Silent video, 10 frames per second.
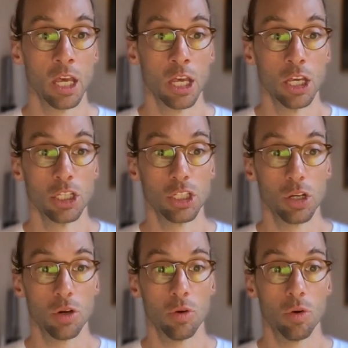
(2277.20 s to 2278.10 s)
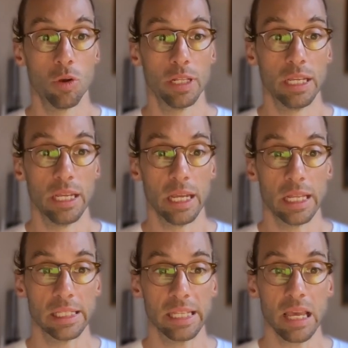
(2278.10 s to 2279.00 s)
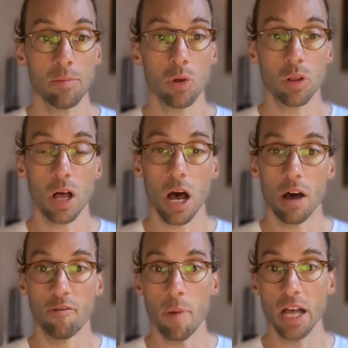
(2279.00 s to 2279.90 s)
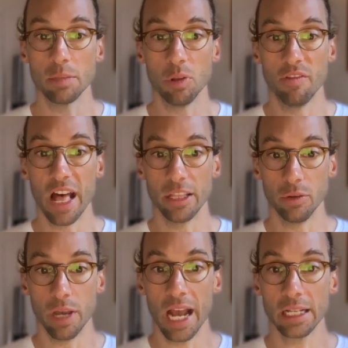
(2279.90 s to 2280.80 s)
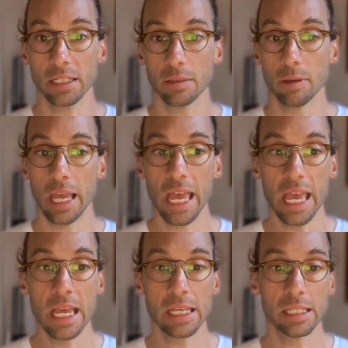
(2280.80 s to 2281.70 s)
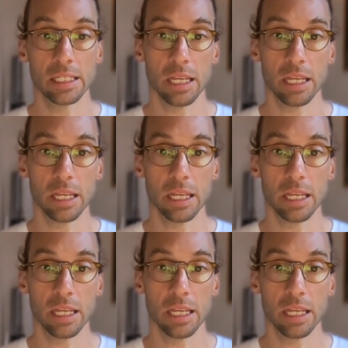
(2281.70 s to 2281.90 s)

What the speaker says: So the ensemble of possible value x is